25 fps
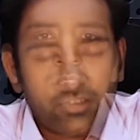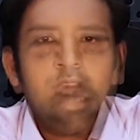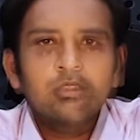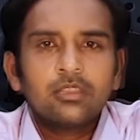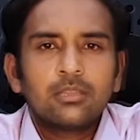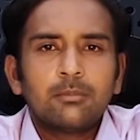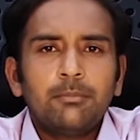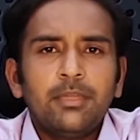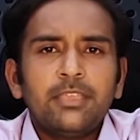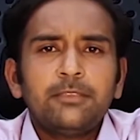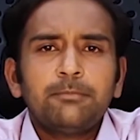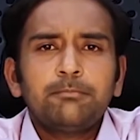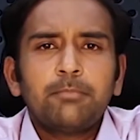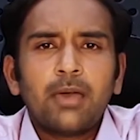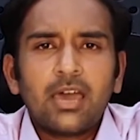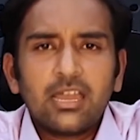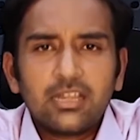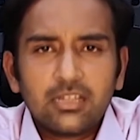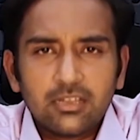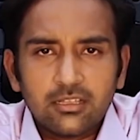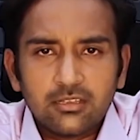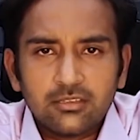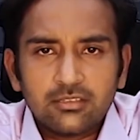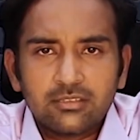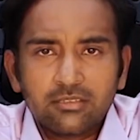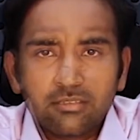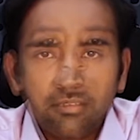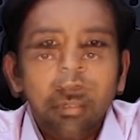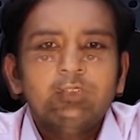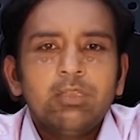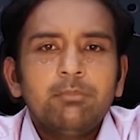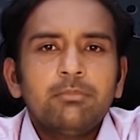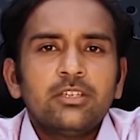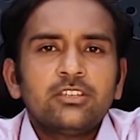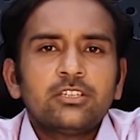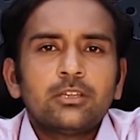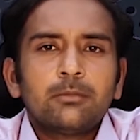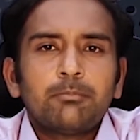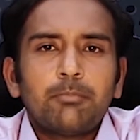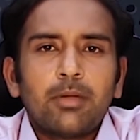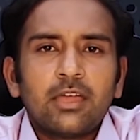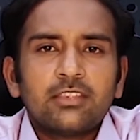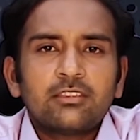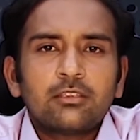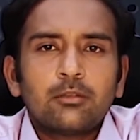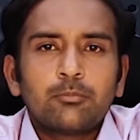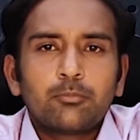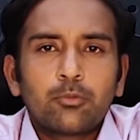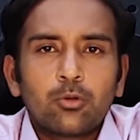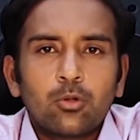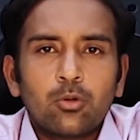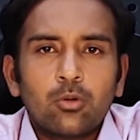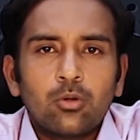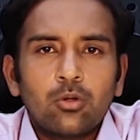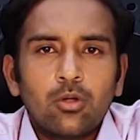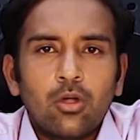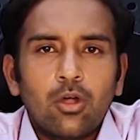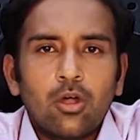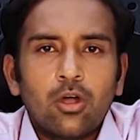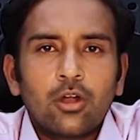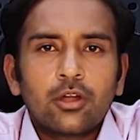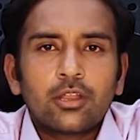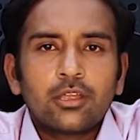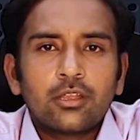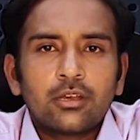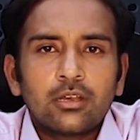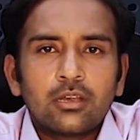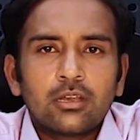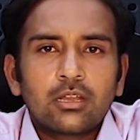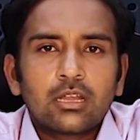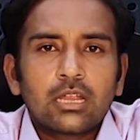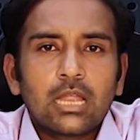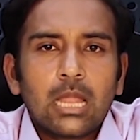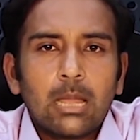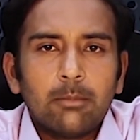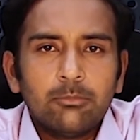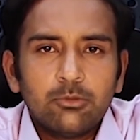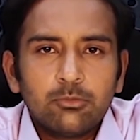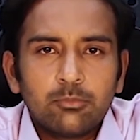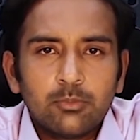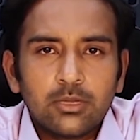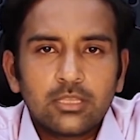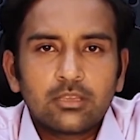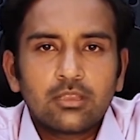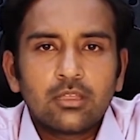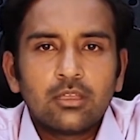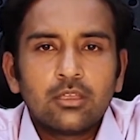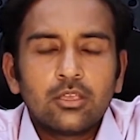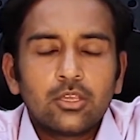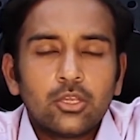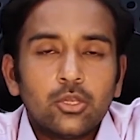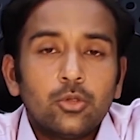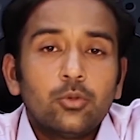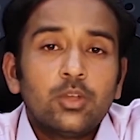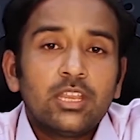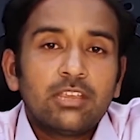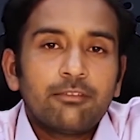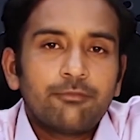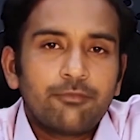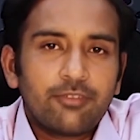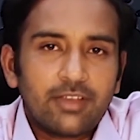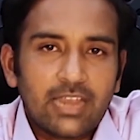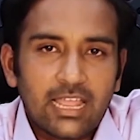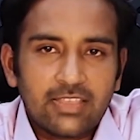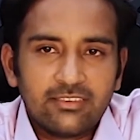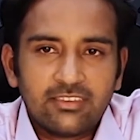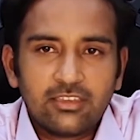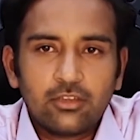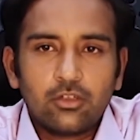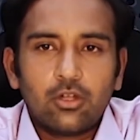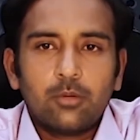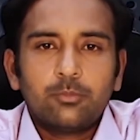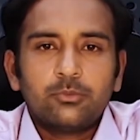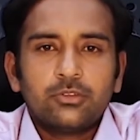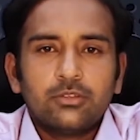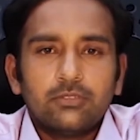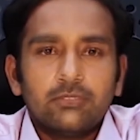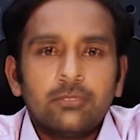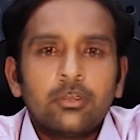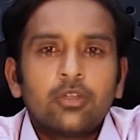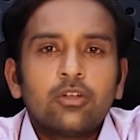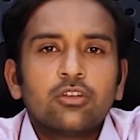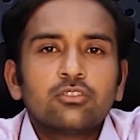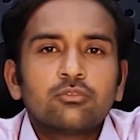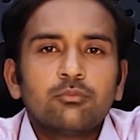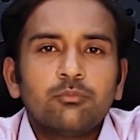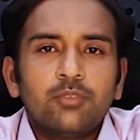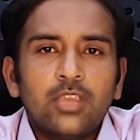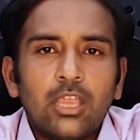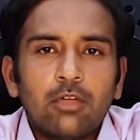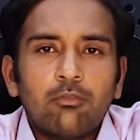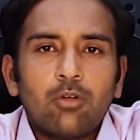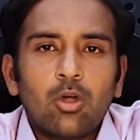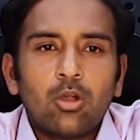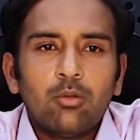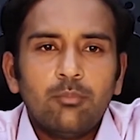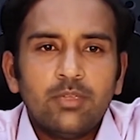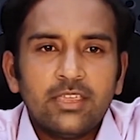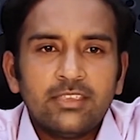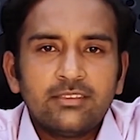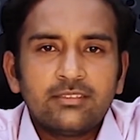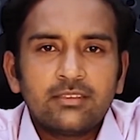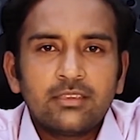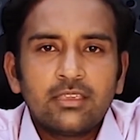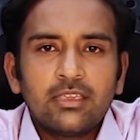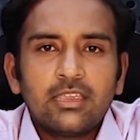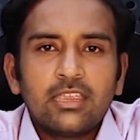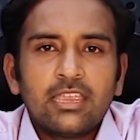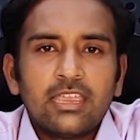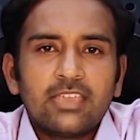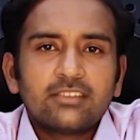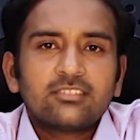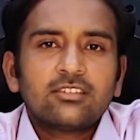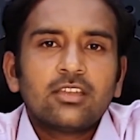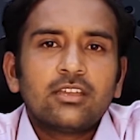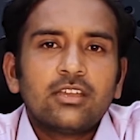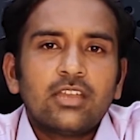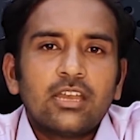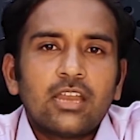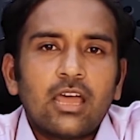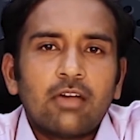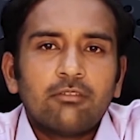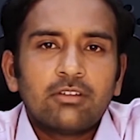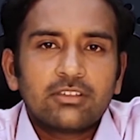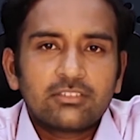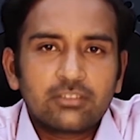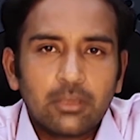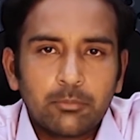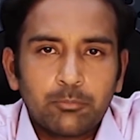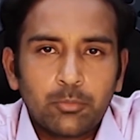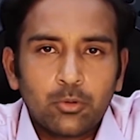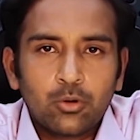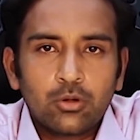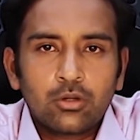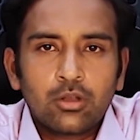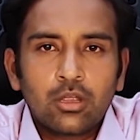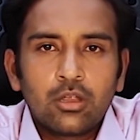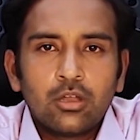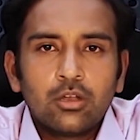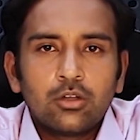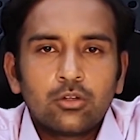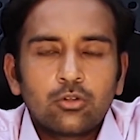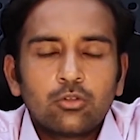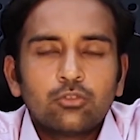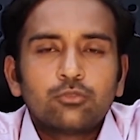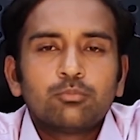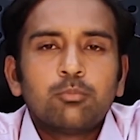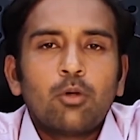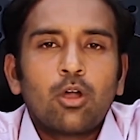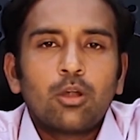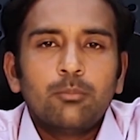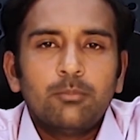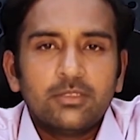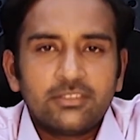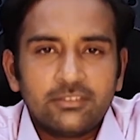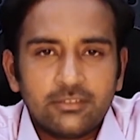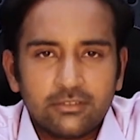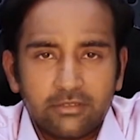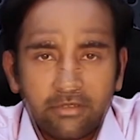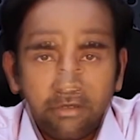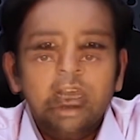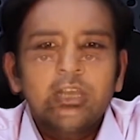The best part is vMeasureParcelPro order comes with unique financing option because we have always extended our support to small businesses.